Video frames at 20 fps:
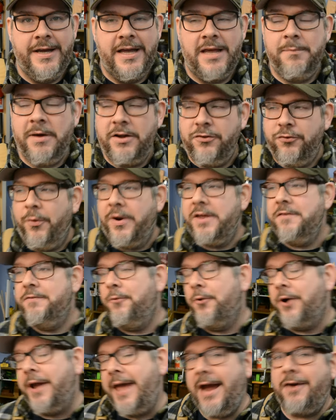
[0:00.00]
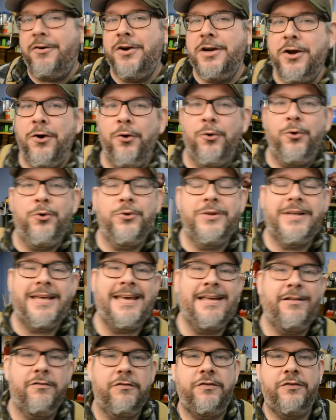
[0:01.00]
In my 24 karat gold
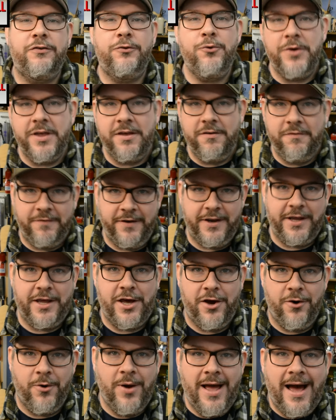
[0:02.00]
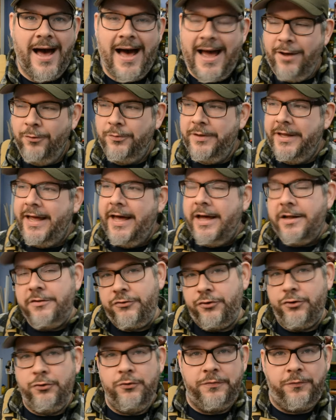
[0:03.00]
kintsugi video, I only got
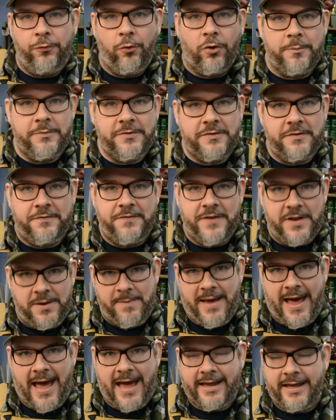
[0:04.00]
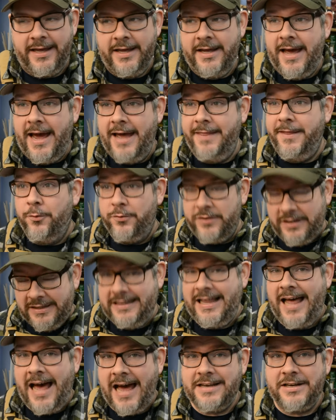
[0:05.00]
two forms of feedback, and there was a
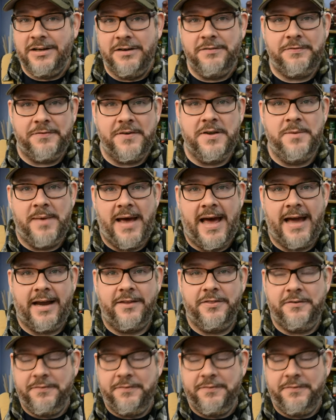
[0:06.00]
lot of feedback.